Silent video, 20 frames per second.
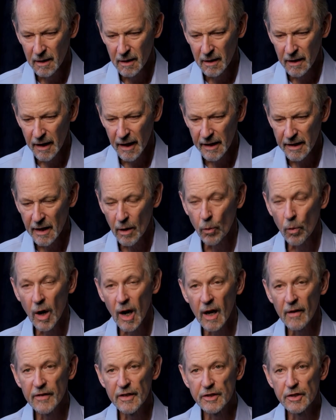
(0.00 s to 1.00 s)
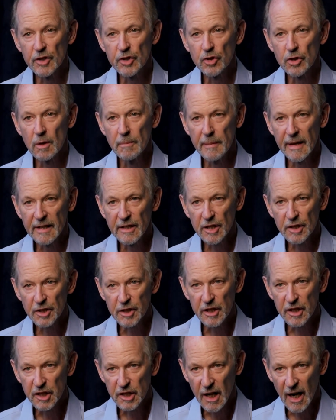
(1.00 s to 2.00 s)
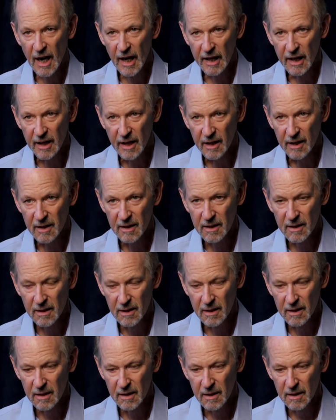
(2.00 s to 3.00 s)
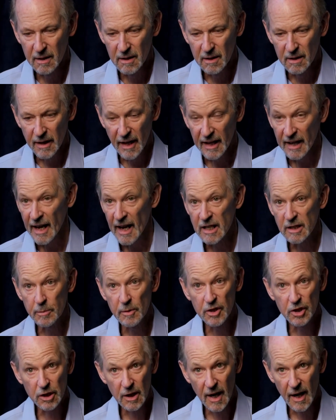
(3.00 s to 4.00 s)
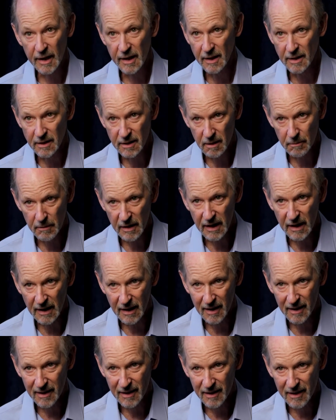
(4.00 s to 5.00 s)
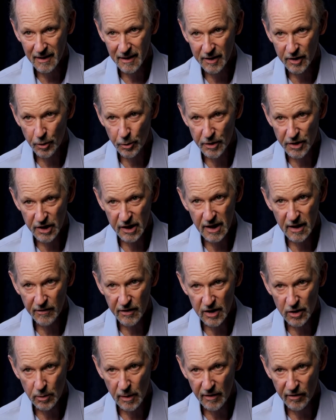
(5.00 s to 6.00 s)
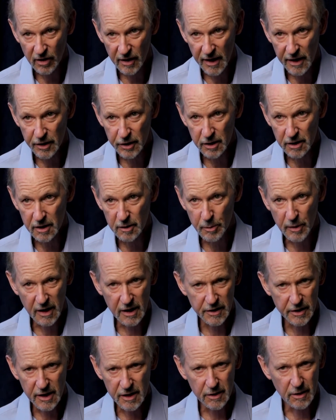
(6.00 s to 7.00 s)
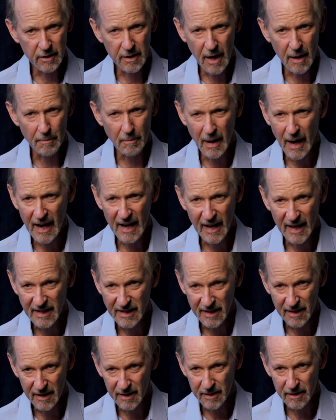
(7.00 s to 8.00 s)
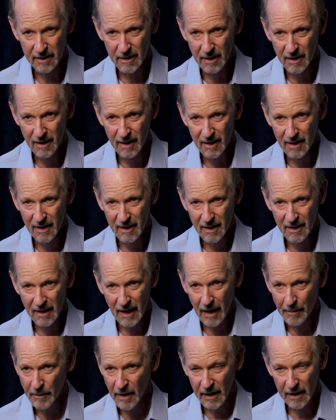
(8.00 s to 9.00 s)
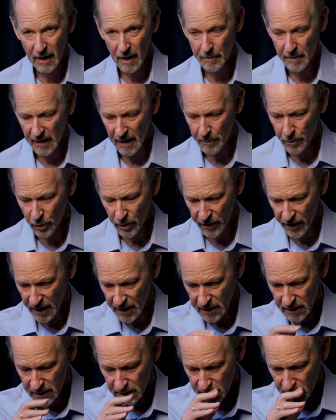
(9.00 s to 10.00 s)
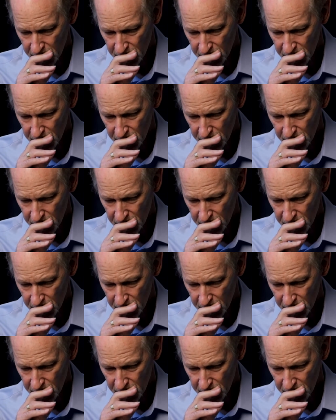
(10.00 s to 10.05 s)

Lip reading: And yet while this is tremendously shocking, and it has been shocking to me to receive these revelations, because these are not my ideas. I'm not coming up with this.